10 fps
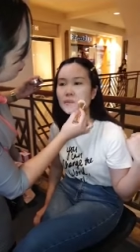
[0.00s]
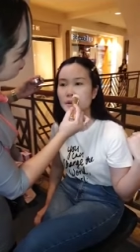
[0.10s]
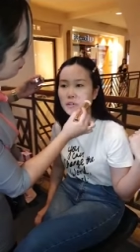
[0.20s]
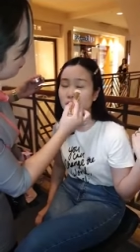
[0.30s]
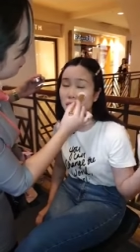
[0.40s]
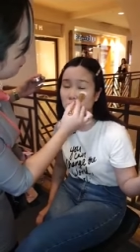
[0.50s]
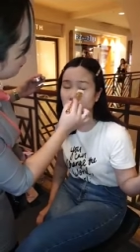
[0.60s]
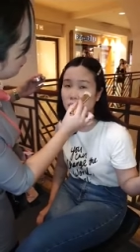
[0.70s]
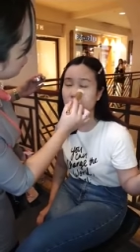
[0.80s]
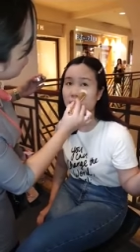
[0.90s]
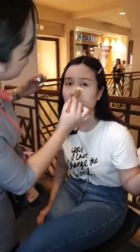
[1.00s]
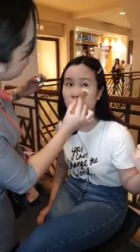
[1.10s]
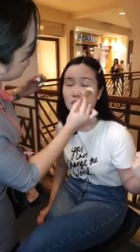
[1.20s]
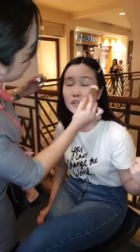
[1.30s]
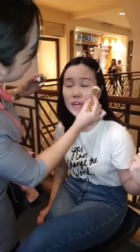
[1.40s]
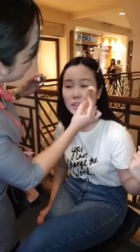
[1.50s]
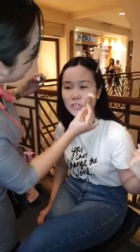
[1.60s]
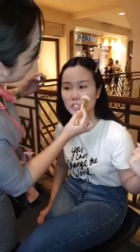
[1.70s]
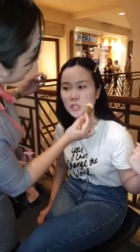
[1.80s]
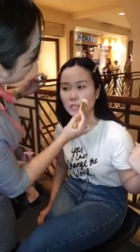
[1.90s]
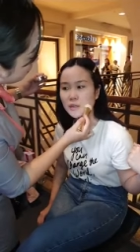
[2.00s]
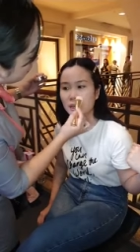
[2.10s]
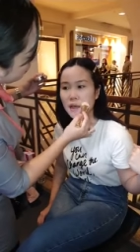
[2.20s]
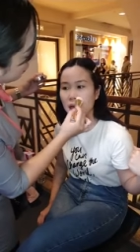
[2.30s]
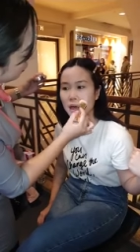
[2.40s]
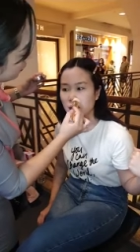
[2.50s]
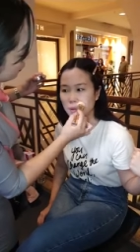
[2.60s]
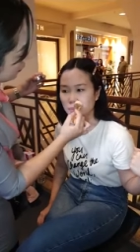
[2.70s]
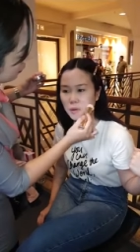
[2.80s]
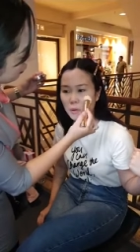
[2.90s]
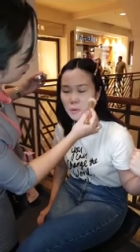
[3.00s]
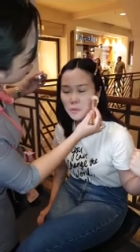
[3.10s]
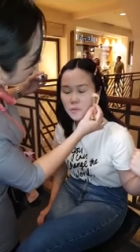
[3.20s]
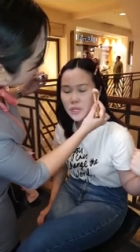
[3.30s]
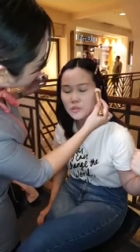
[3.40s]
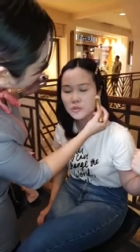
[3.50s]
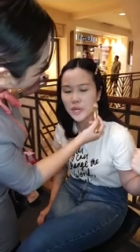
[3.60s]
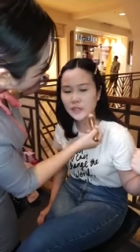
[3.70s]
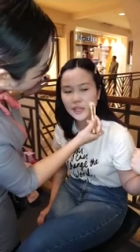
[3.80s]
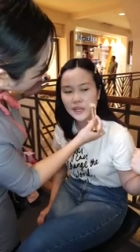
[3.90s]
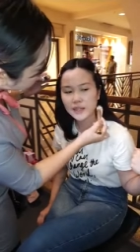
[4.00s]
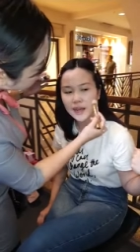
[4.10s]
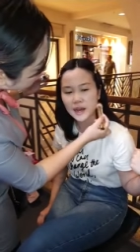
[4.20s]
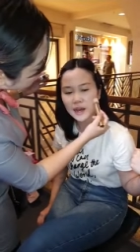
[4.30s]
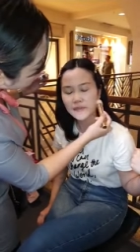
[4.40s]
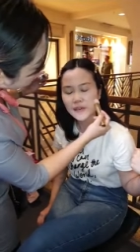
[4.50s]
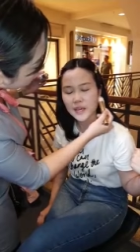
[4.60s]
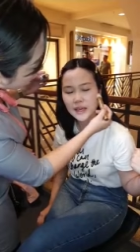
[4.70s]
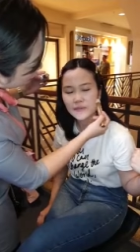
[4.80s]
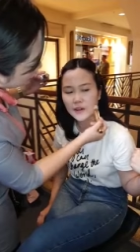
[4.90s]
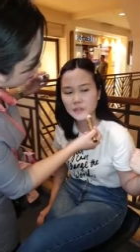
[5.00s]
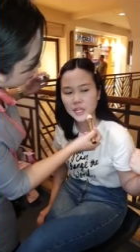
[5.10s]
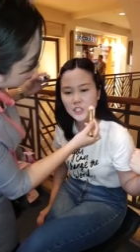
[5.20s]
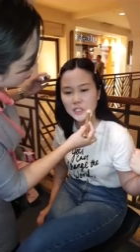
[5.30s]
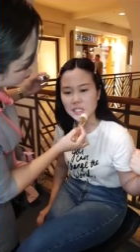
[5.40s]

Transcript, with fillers: because your skin needs an extra boost of hydration. Um, we do not yet have a foundation